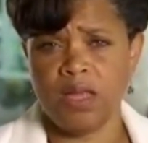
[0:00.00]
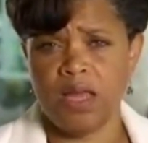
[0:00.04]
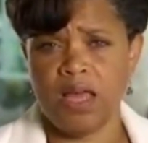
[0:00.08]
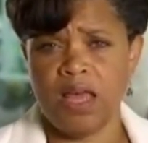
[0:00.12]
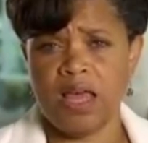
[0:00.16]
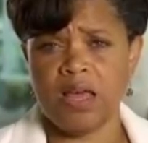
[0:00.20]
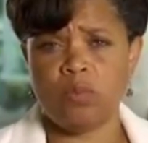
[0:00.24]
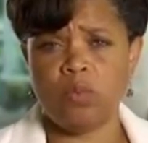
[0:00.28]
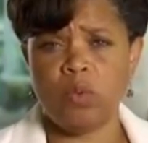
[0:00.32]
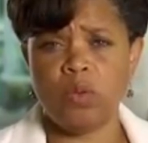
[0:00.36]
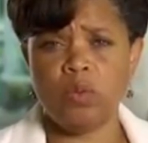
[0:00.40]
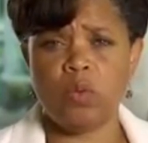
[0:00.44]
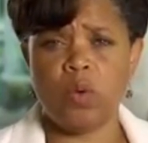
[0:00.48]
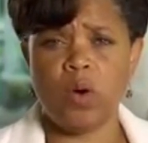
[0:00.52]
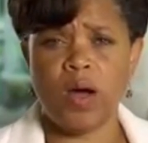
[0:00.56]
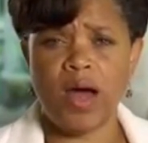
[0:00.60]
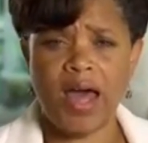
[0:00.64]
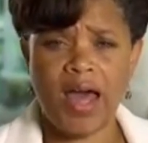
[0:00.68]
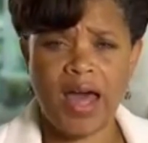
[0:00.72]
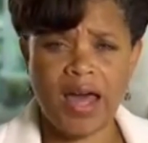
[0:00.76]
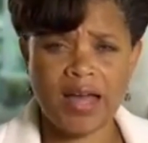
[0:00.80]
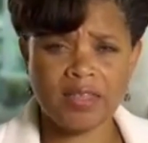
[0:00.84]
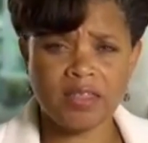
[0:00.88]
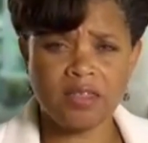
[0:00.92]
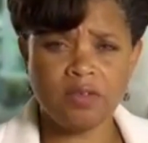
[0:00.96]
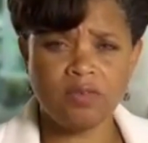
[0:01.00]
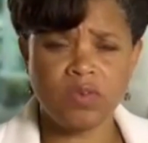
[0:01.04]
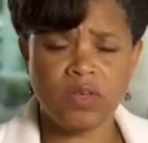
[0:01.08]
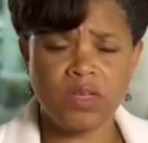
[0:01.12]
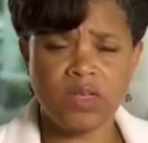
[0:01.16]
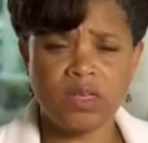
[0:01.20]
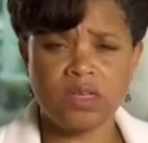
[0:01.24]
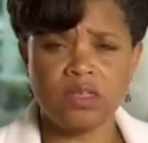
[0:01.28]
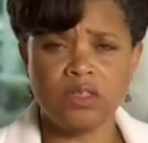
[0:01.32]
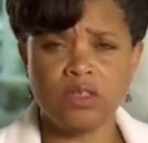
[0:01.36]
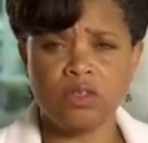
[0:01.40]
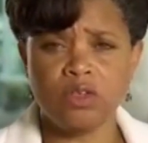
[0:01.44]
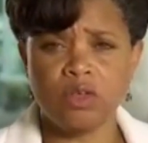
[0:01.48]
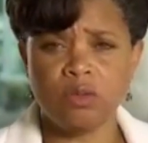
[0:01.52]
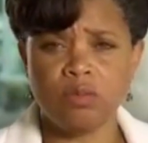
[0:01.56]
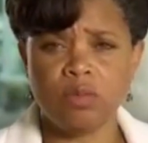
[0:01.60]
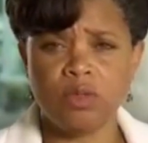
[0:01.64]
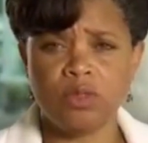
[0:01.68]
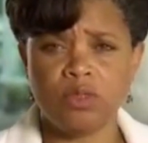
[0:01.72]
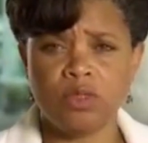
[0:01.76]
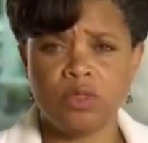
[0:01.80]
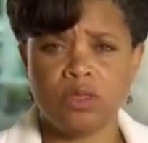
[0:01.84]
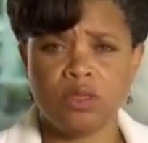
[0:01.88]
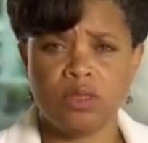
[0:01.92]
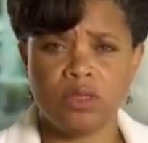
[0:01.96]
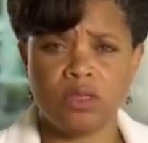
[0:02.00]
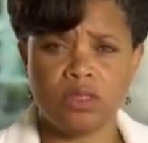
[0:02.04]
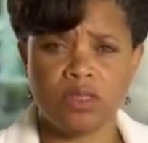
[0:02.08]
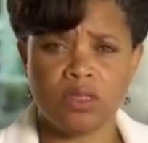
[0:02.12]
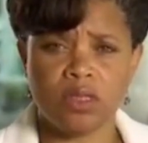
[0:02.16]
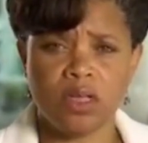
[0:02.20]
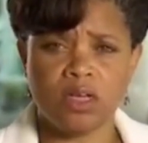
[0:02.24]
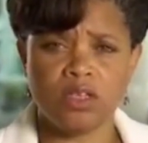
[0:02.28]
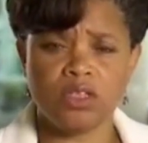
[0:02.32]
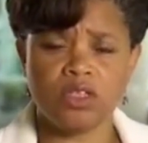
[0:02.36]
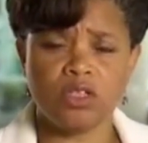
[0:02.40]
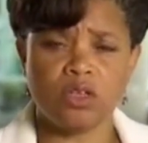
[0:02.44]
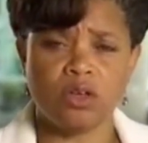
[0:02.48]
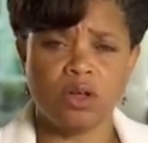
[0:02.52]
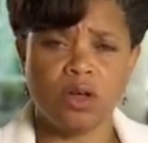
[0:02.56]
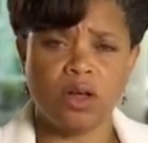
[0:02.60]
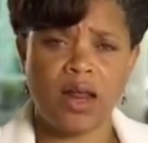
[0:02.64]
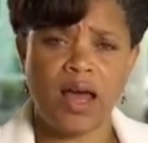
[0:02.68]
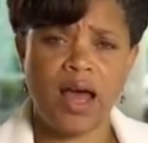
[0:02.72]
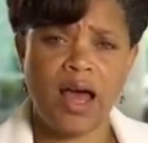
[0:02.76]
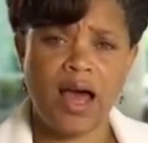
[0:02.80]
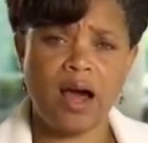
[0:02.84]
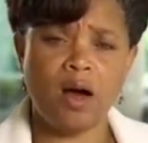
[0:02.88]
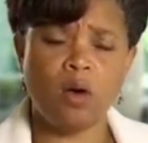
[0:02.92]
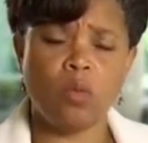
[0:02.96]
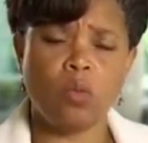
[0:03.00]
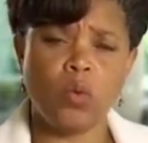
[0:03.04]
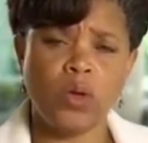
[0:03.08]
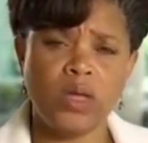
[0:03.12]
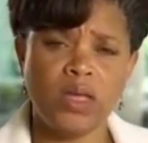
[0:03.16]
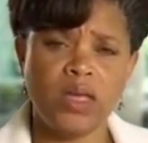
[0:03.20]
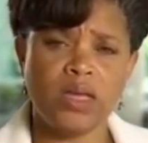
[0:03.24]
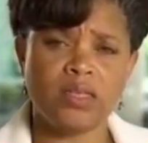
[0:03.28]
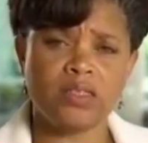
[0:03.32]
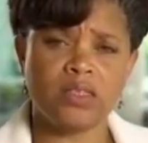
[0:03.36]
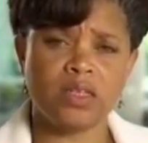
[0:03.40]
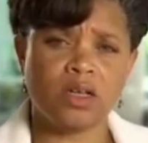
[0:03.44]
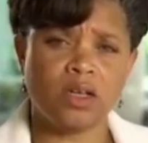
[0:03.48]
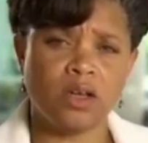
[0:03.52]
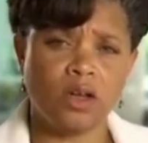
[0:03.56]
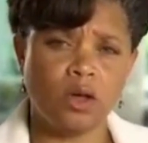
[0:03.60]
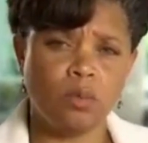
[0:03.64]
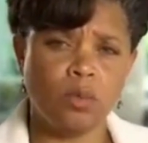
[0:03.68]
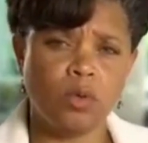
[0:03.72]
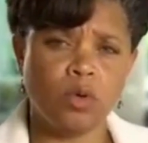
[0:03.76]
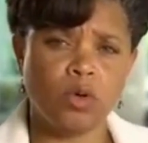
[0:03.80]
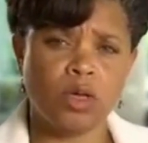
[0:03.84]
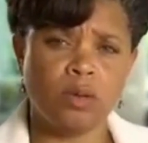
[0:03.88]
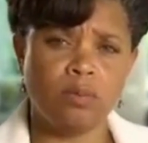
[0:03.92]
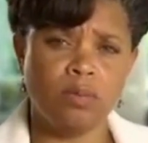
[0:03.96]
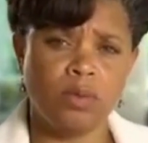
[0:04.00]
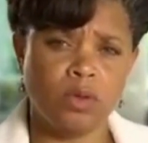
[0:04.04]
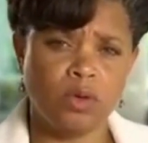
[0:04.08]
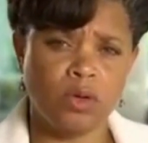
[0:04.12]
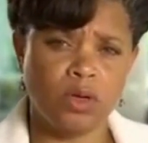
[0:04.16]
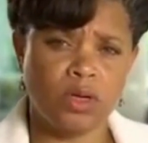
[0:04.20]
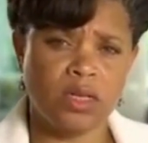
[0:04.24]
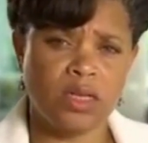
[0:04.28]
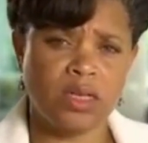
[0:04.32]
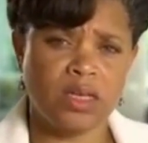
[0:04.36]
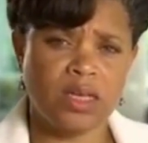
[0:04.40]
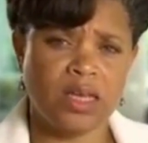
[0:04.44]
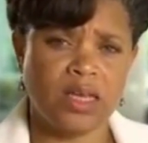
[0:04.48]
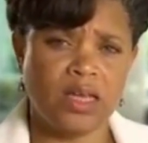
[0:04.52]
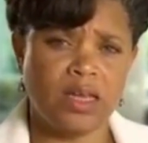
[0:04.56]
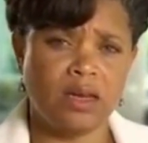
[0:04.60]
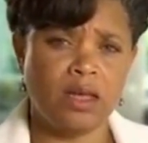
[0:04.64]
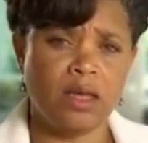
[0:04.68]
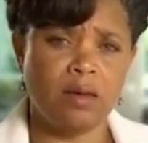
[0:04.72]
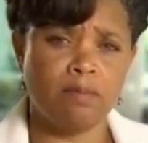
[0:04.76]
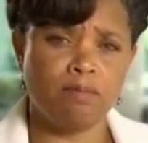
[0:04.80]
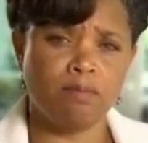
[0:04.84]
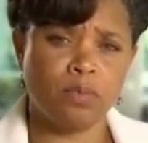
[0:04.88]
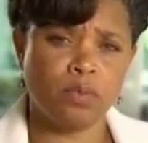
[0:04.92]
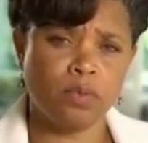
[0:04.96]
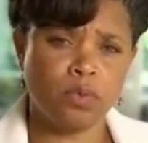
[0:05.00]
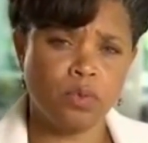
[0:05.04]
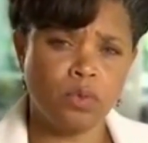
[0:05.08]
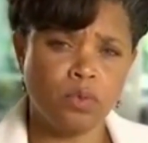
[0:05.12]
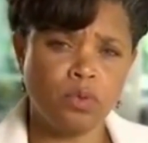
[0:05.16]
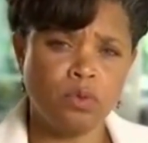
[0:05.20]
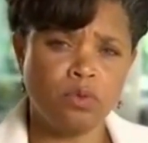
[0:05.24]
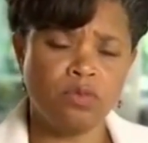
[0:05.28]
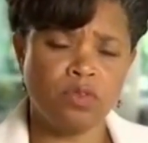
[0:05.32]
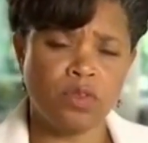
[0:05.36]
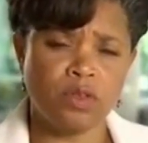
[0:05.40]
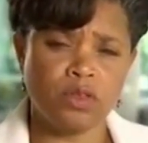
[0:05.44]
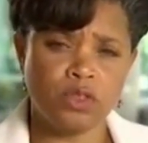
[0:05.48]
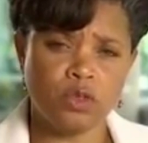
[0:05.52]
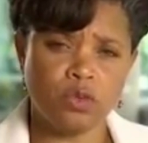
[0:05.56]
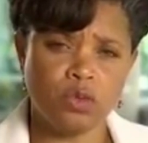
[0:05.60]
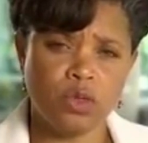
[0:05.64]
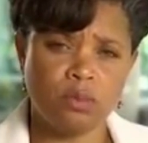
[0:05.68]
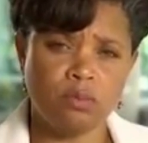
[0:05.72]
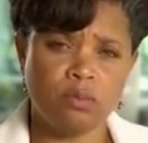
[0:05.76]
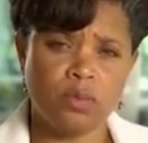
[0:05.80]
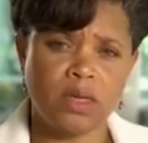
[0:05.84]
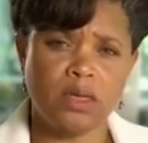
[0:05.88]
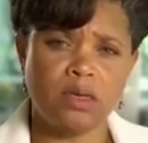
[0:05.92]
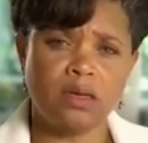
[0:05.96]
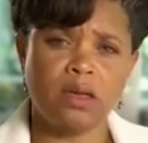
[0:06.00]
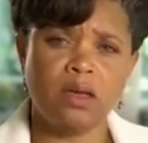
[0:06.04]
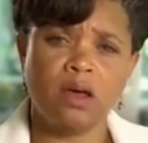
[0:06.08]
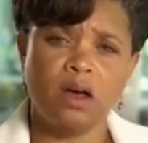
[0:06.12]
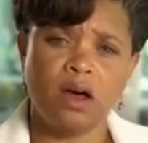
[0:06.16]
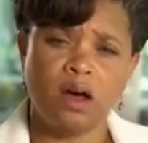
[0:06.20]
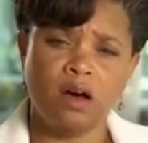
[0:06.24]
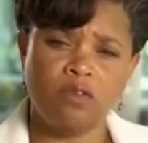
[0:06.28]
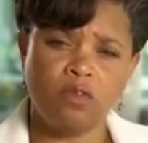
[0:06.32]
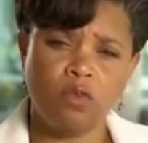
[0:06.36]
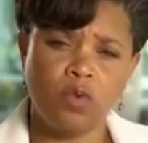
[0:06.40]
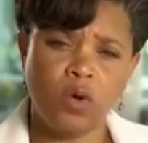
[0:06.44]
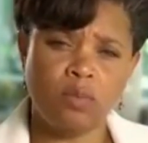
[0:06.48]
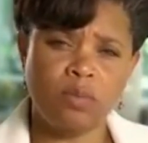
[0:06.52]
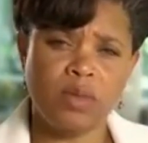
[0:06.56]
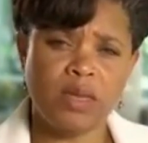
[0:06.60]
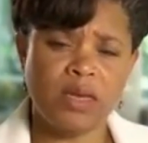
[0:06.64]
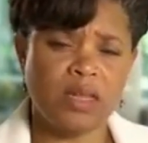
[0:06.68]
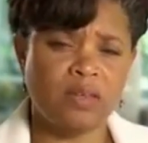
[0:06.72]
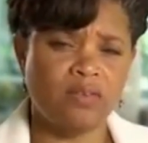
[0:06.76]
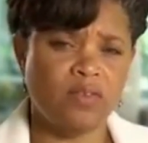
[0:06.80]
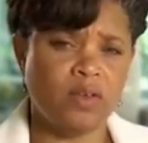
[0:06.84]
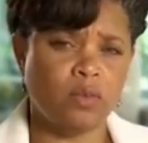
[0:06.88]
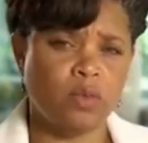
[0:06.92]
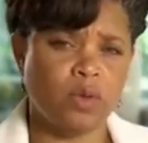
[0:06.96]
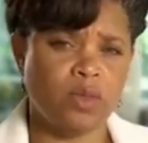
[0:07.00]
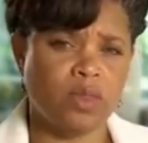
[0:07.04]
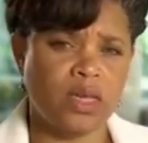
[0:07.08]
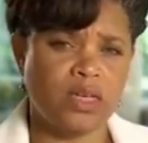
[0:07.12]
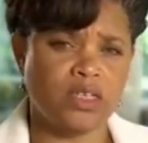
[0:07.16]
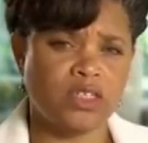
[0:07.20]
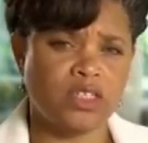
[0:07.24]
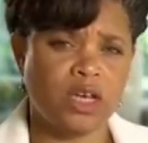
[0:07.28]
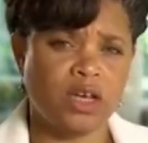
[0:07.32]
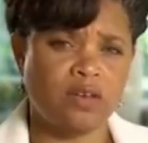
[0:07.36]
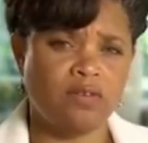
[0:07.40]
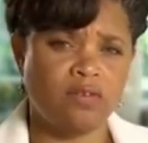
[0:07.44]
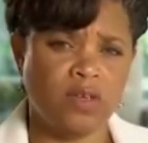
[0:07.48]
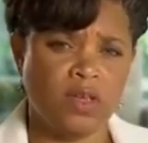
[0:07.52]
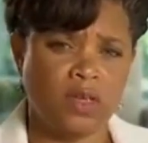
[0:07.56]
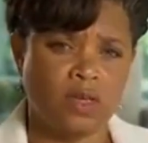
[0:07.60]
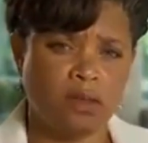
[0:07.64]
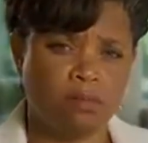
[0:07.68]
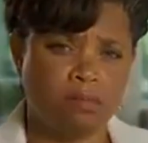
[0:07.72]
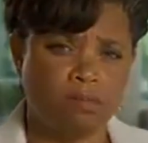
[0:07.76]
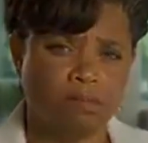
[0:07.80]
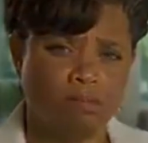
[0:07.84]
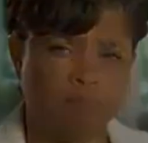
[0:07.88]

and we will actively contribute to the discussion on how we as a global community can improve the treatment of women living with HIV.